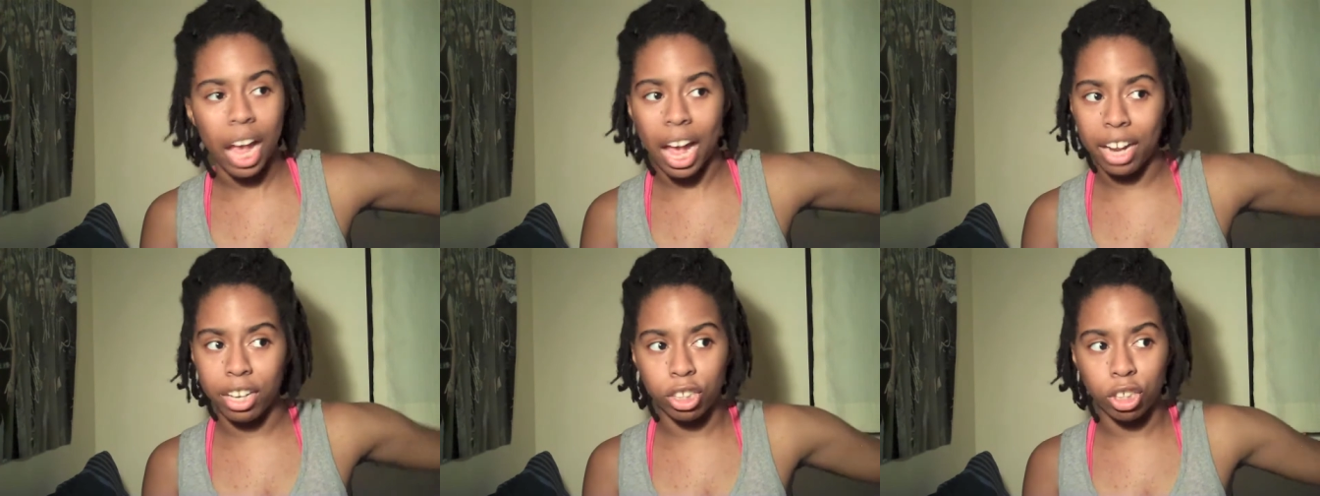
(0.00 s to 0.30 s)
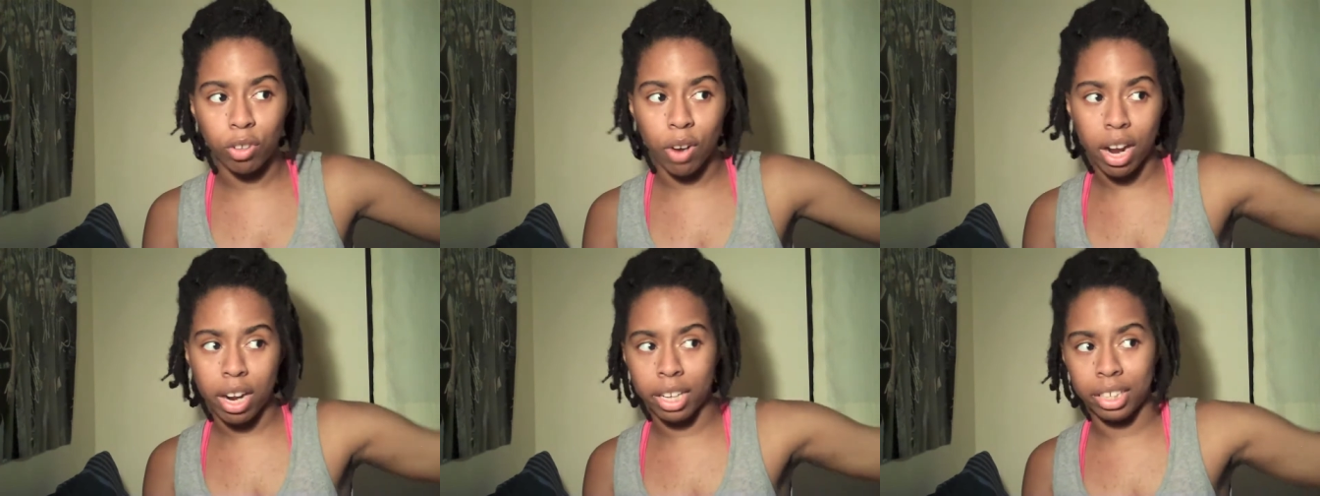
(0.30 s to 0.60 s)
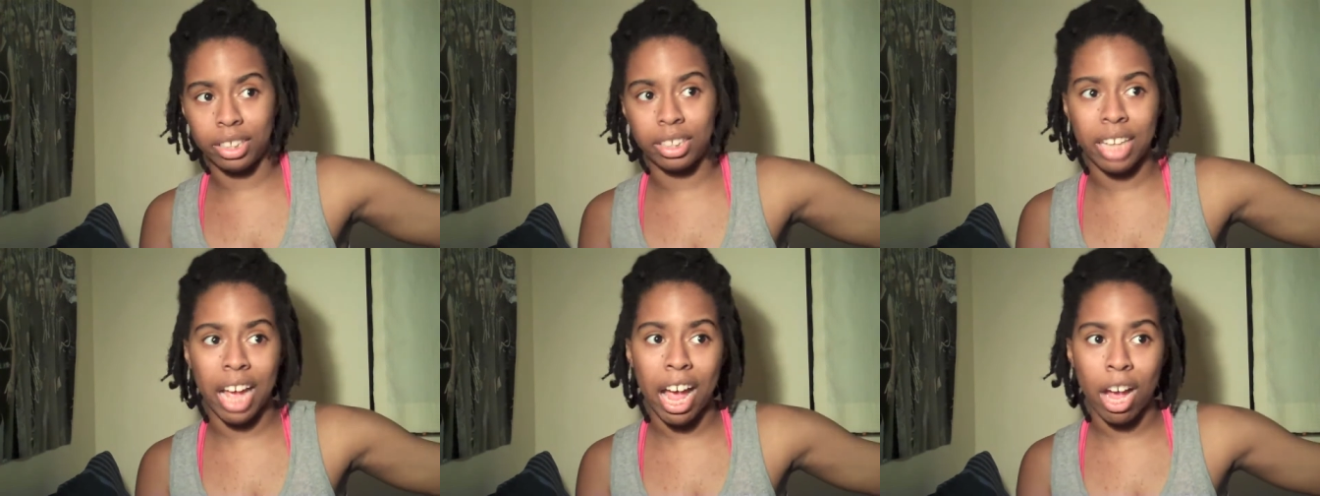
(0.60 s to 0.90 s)
and try to
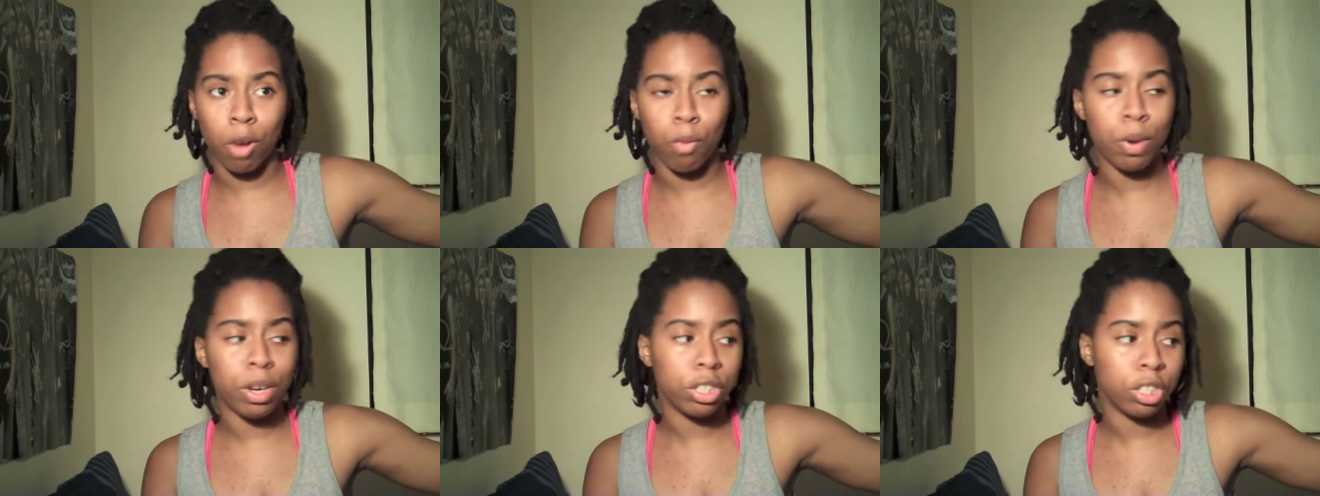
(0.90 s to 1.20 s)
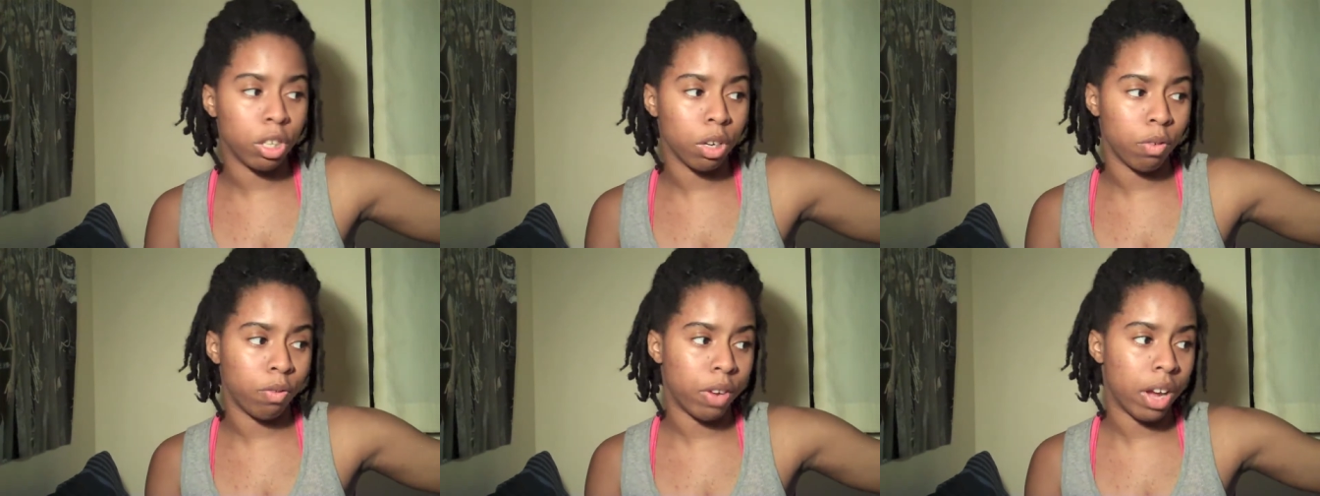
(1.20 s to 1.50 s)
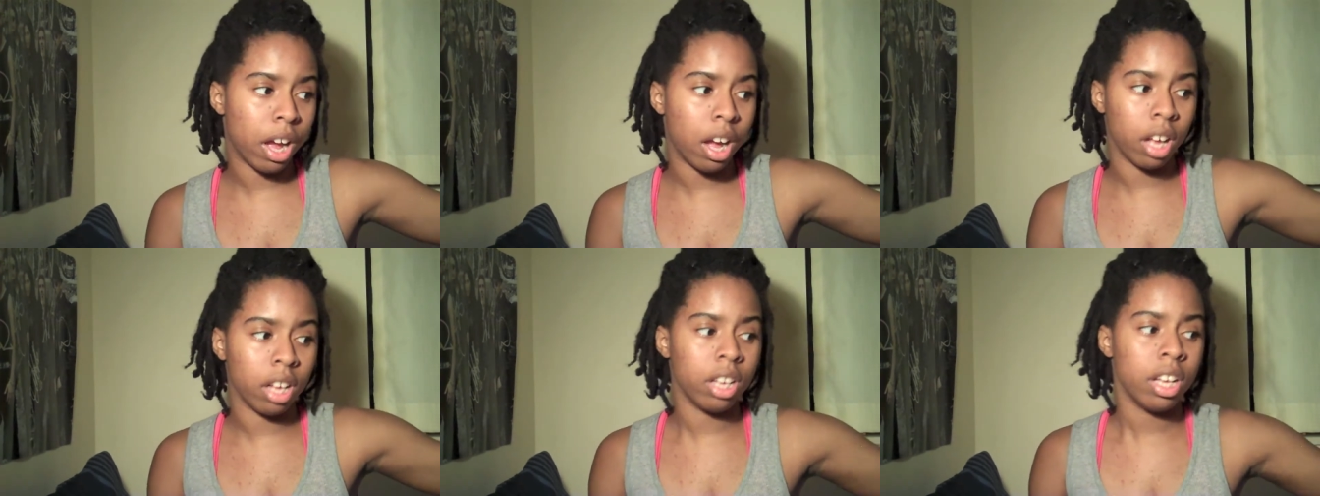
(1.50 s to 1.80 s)
sack
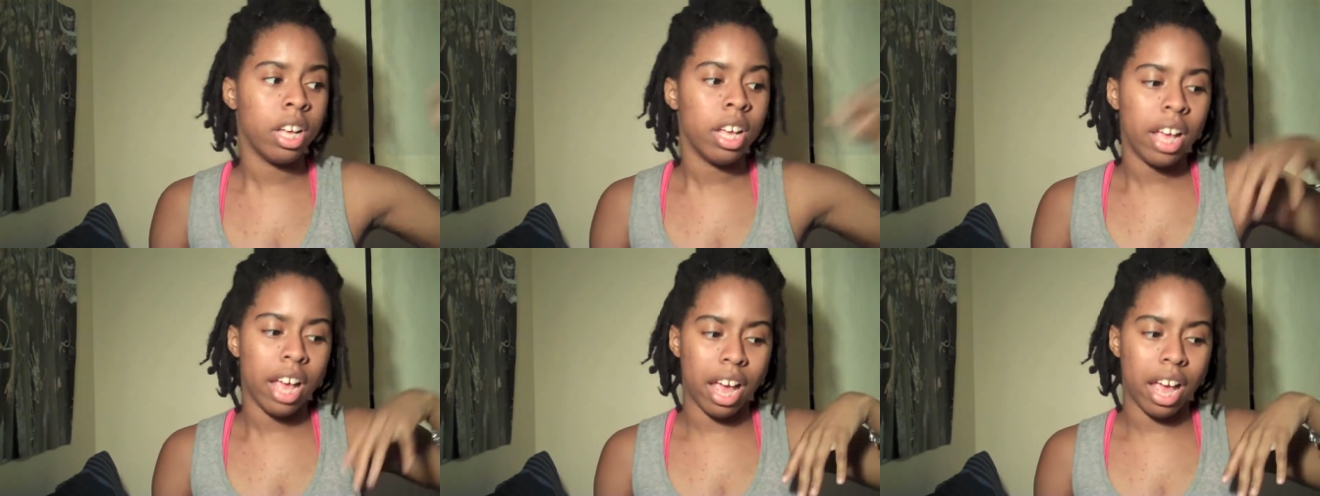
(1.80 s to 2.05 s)
Winterfell